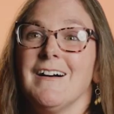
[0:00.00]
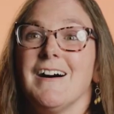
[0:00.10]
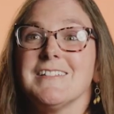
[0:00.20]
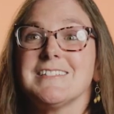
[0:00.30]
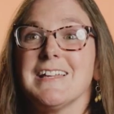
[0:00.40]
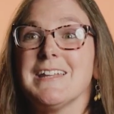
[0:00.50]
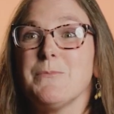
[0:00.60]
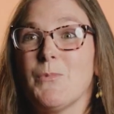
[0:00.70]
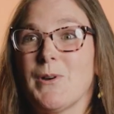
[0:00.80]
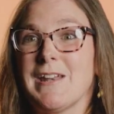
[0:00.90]
On Sunday
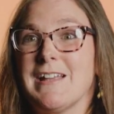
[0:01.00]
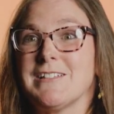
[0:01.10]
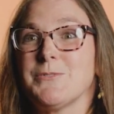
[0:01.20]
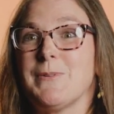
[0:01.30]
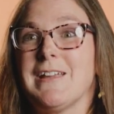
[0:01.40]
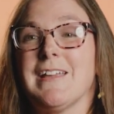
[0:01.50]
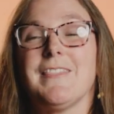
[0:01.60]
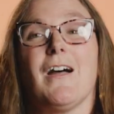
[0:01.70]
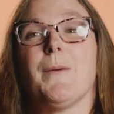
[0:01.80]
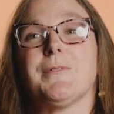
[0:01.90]
mornings, we get the
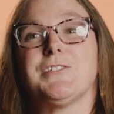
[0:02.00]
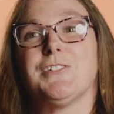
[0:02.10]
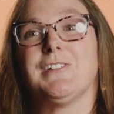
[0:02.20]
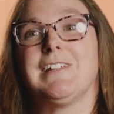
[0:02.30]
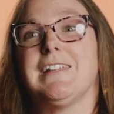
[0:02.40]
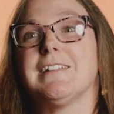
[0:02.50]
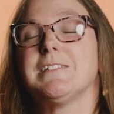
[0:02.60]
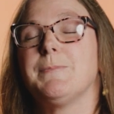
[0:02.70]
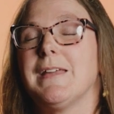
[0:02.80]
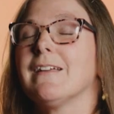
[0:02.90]
opportunity to
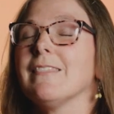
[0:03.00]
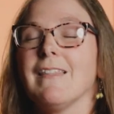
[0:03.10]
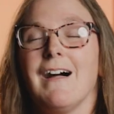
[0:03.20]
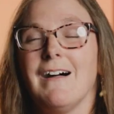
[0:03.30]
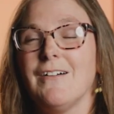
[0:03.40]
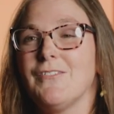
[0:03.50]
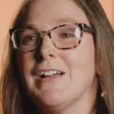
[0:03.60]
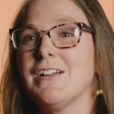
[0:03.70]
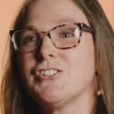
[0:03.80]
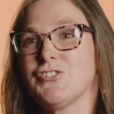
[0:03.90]
speak love,
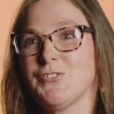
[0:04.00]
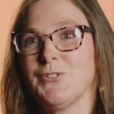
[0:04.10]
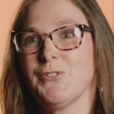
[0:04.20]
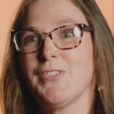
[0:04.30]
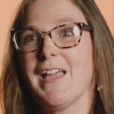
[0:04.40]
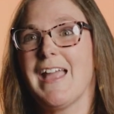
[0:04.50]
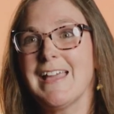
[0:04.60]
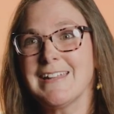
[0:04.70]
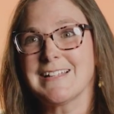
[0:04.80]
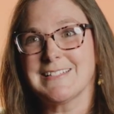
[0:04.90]
truth,
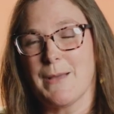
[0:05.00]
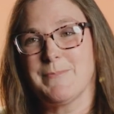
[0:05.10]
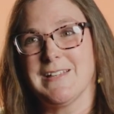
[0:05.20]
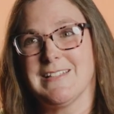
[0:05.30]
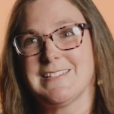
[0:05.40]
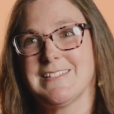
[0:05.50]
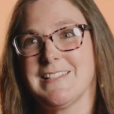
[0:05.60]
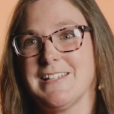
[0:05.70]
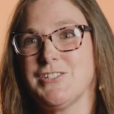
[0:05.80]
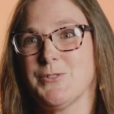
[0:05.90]
and acceptance to
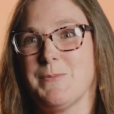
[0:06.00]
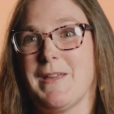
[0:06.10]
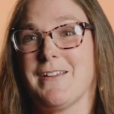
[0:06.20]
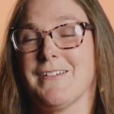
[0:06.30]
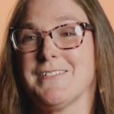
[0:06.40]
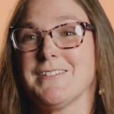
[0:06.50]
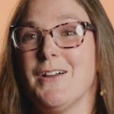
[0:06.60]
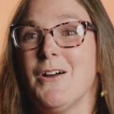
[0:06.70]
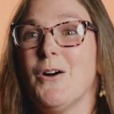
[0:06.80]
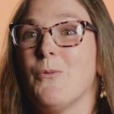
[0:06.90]
these joy makers
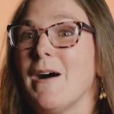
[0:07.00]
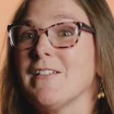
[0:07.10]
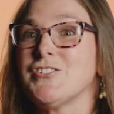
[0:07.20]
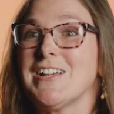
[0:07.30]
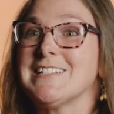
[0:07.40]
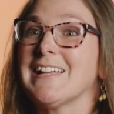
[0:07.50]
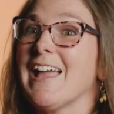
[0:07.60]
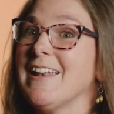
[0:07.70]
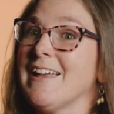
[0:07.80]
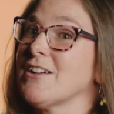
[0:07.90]
while addressing
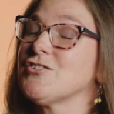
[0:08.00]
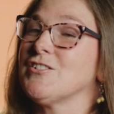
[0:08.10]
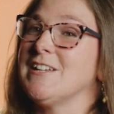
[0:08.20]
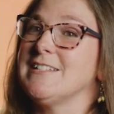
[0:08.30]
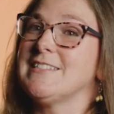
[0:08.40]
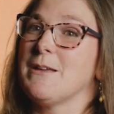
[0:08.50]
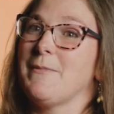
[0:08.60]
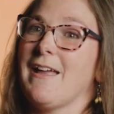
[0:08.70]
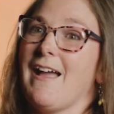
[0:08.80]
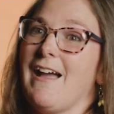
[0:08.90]
any extra needs they
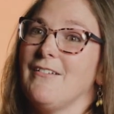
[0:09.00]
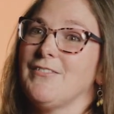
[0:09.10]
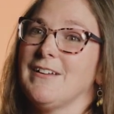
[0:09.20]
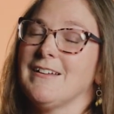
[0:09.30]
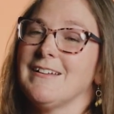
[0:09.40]
may have